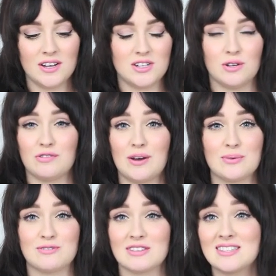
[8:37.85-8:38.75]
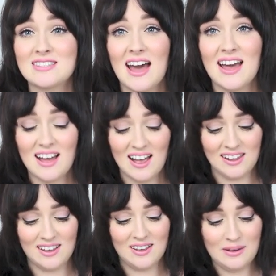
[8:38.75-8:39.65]
I don't know if that was for
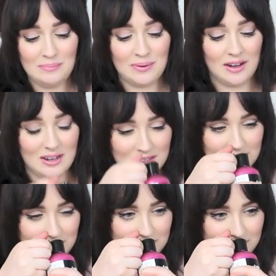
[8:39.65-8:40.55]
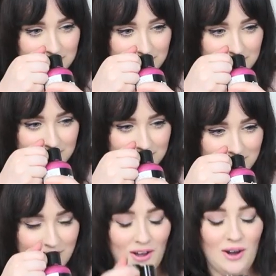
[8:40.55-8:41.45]
sale, but
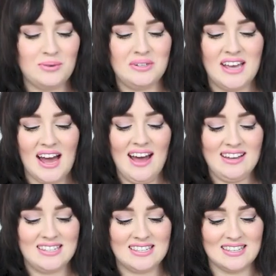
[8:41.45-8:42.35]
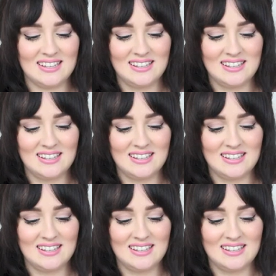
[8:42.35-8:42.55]
oh yes.